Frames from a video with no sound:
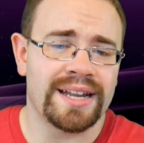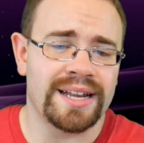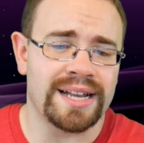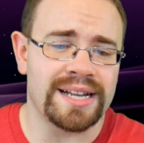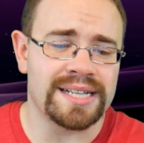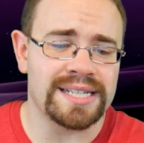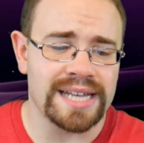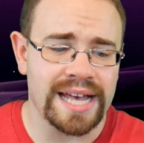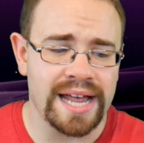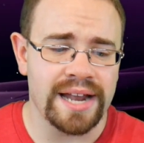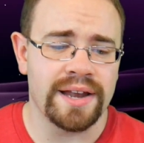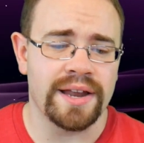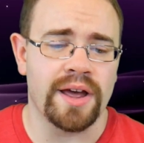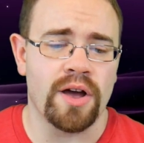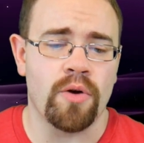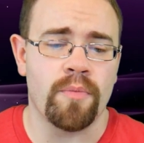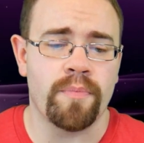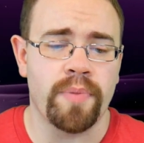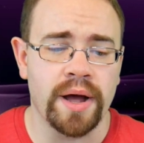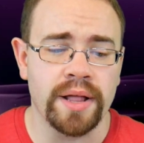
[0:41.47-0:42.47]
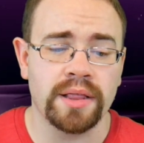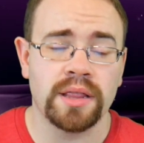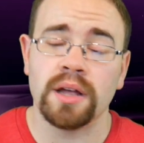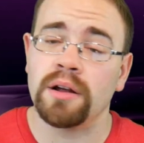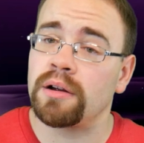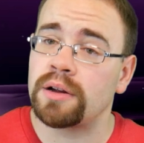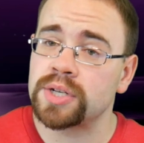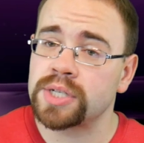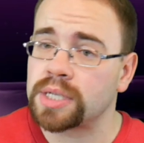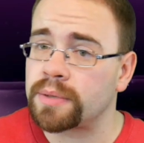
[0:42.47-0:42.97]
Nintendo. But
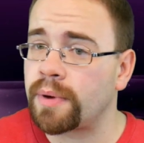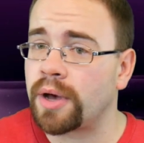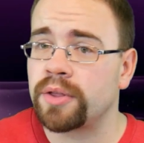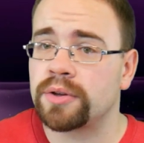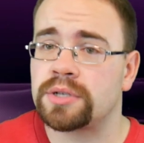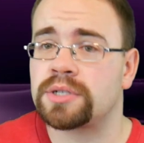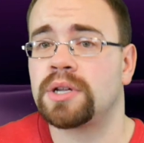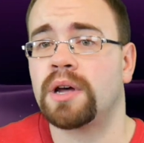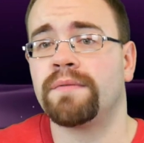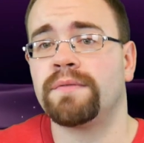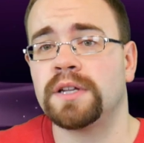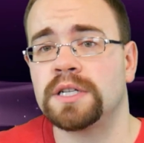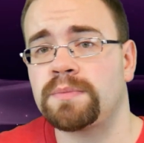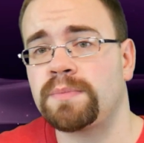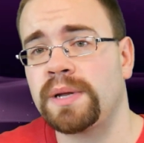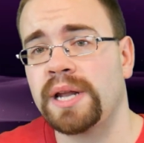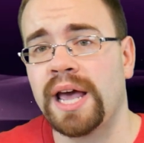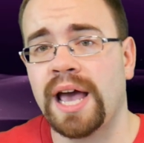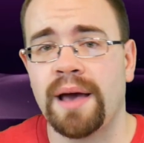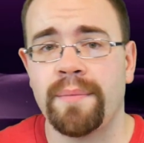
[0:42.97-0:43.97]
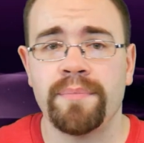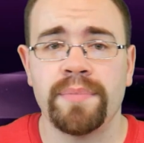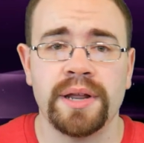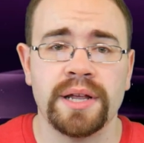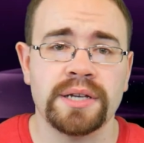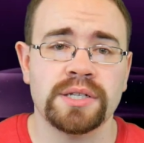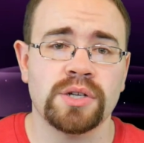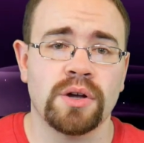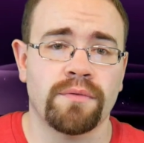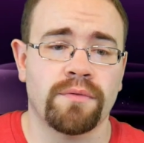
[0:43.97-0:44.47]
there is some other stuff that's been
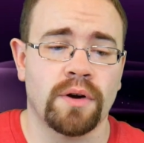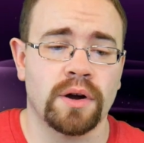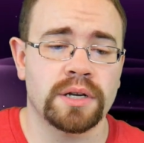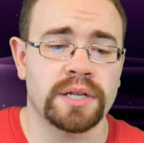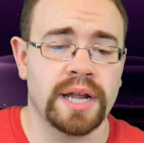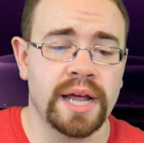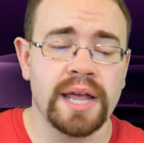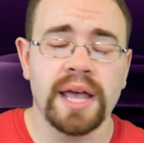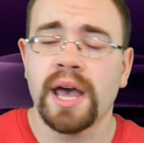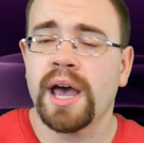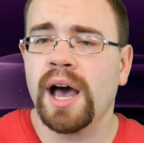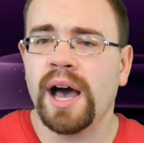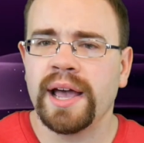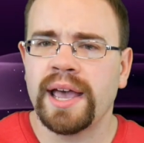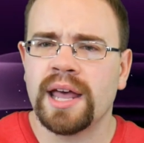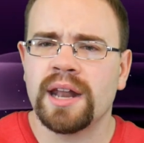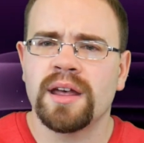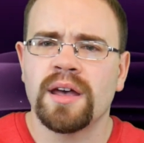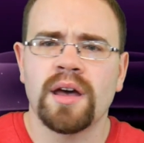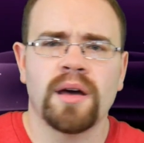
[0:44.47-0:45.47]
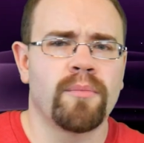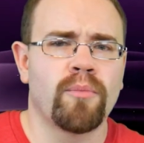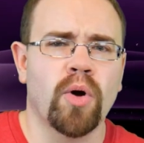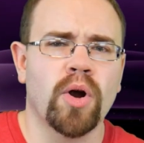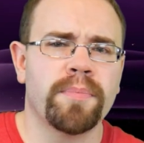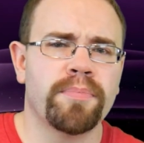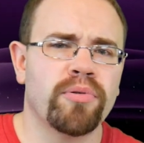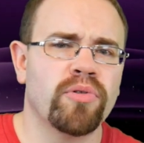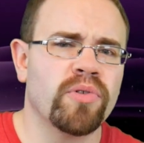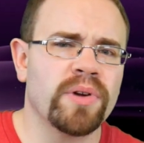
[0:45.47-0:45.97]
happening so far today. Again,
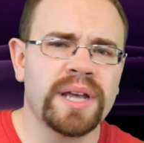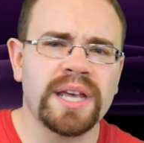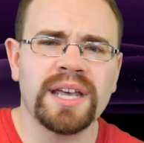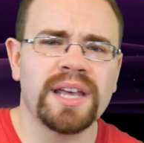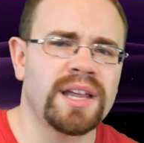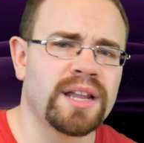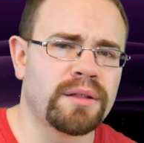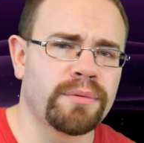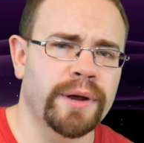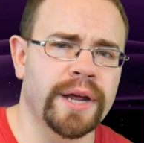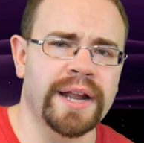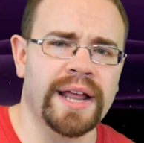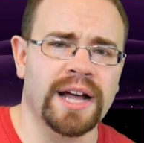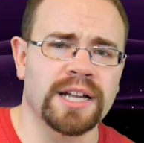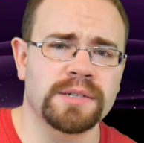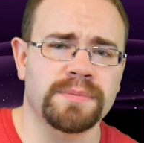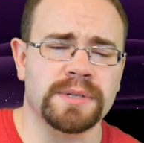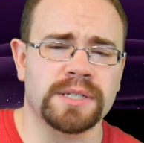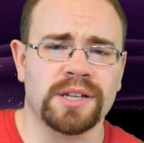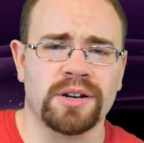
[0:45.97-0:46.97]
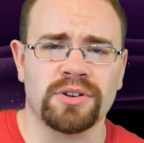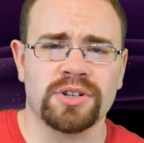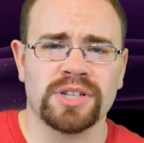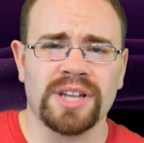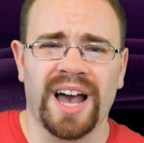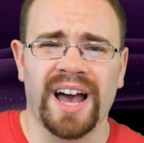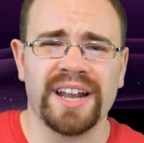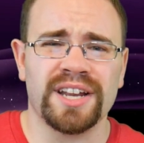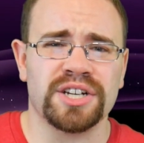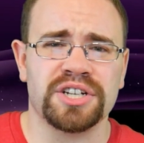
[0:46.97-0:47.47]
more pre-E three announcements that are
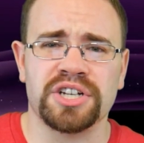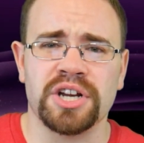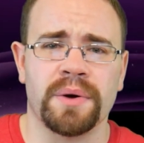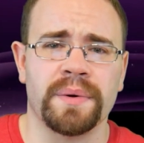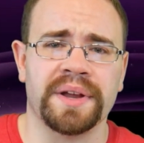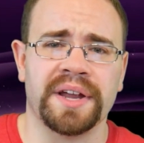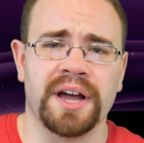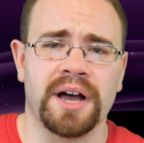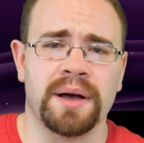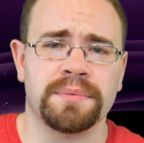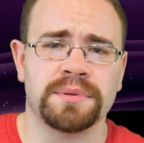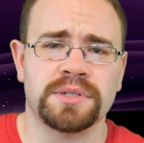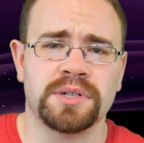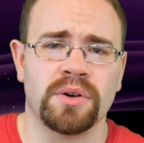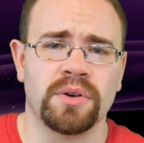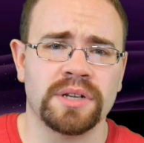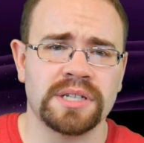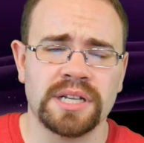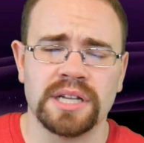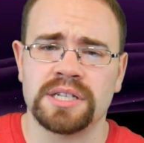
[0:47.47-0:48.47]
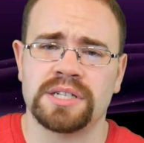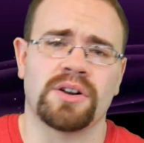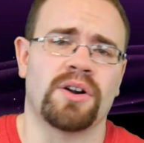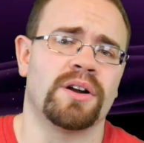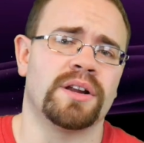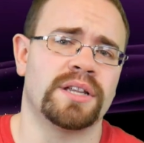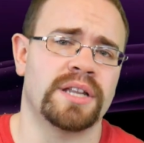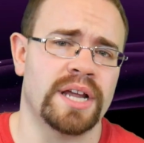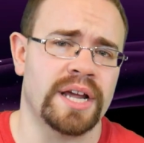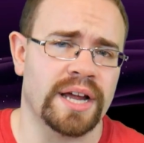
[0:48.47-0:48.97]
just kind of showing up, so let's get
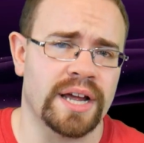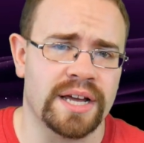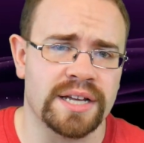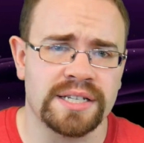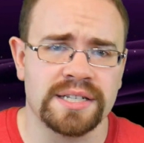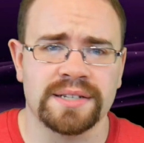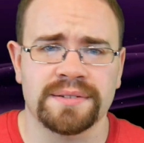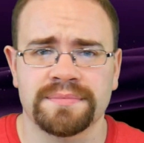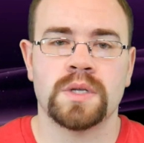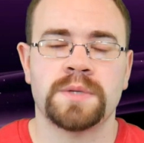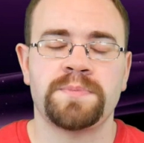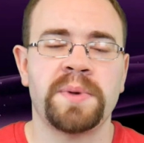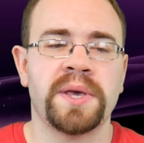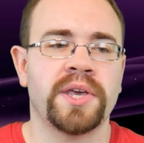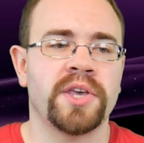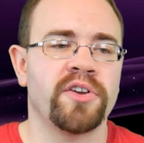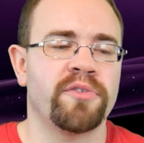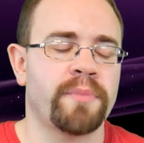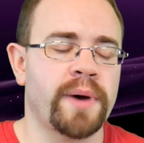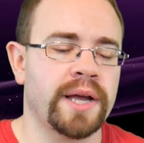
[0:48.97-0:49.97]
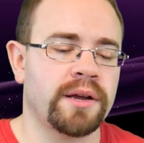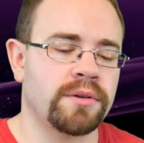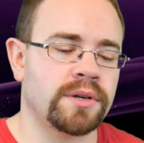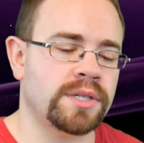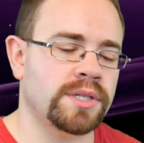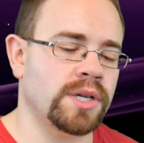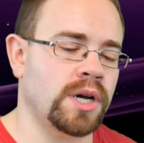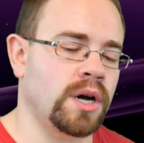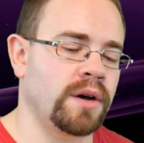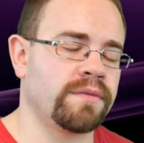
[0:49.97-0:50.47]
started today, guys. Speaking of
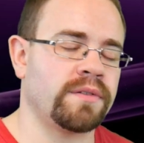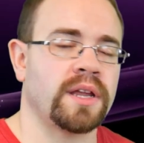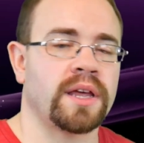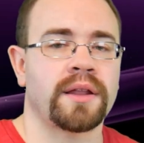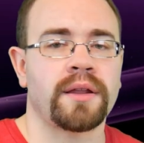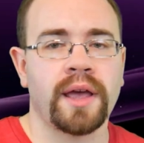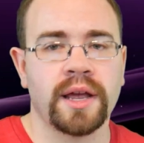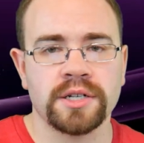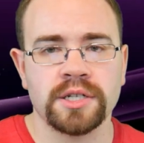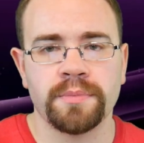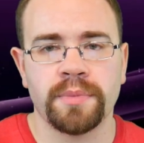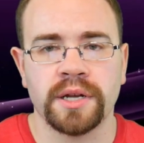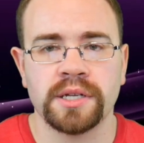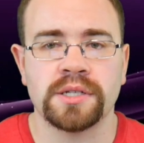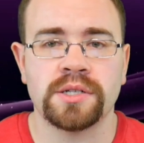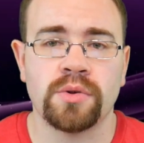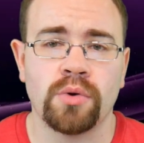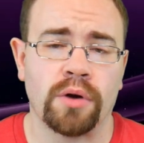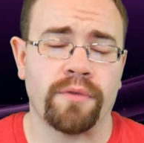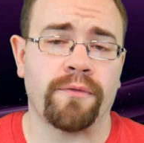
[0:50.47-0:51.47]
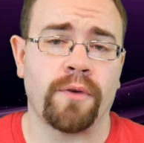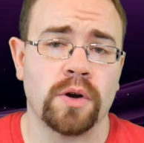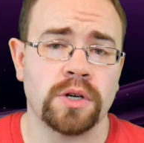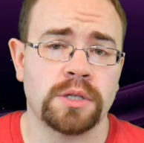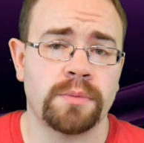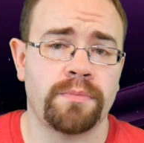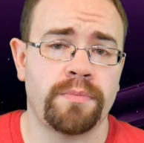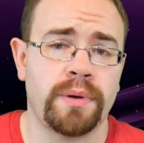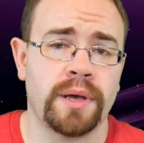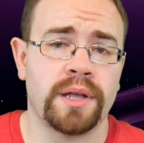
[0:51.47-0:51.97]
Microsoft, that actually brings us to our
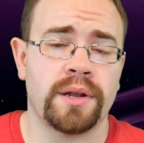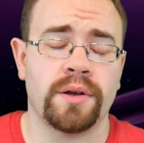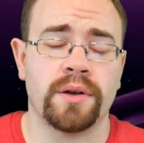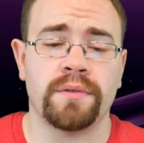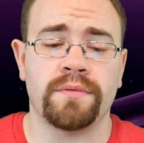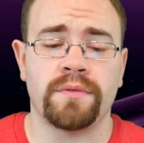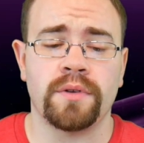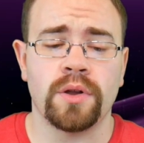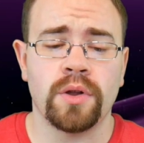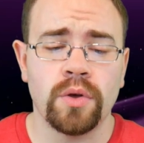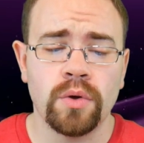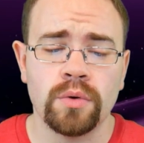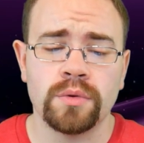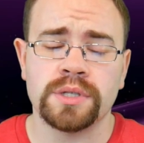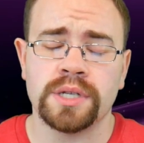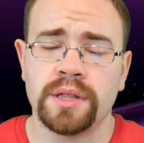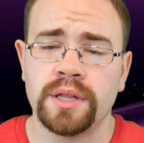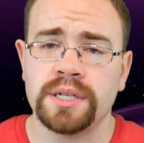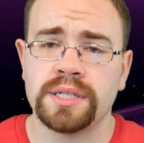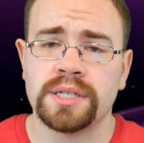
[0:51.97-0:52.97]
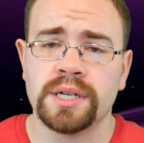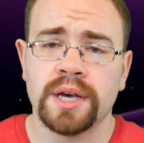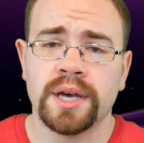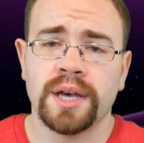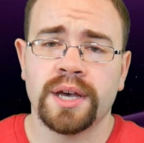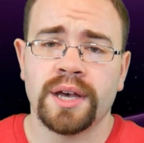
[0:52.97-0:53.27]
first bit of news, and this